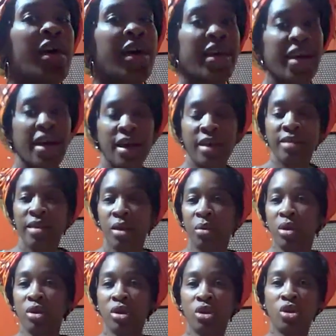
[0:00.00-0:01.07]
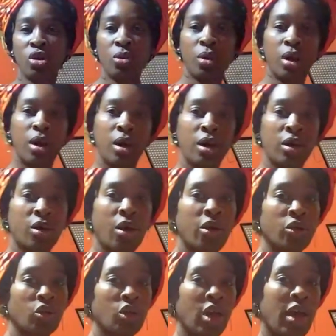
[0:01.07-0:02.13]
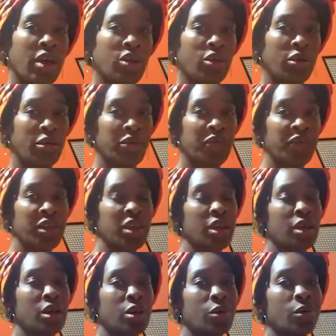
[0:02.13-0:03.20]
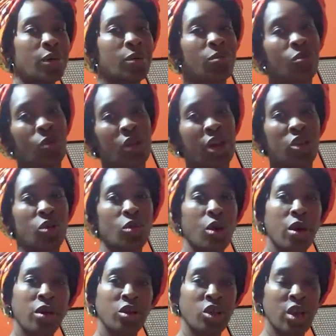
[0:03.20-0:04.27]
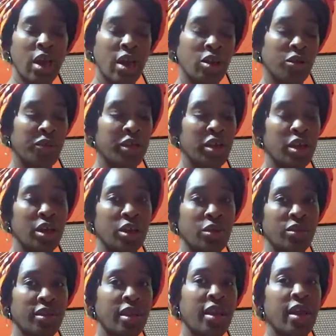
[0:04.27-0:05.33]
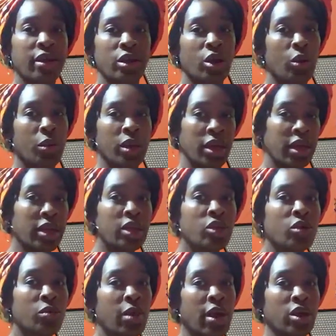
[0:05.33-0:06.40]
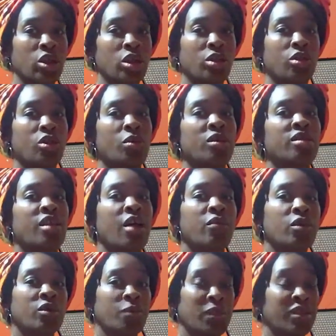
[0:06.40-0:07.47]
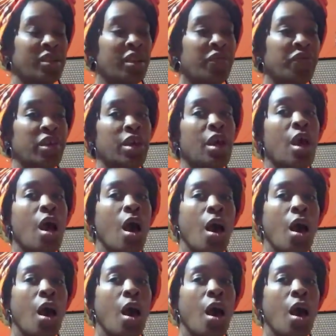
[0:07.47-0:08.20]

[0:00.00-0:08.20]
Hey guys, I want to do a garden chatter video, and when I do garden chatter videos, they kind of go in any direction, so it's not real specific.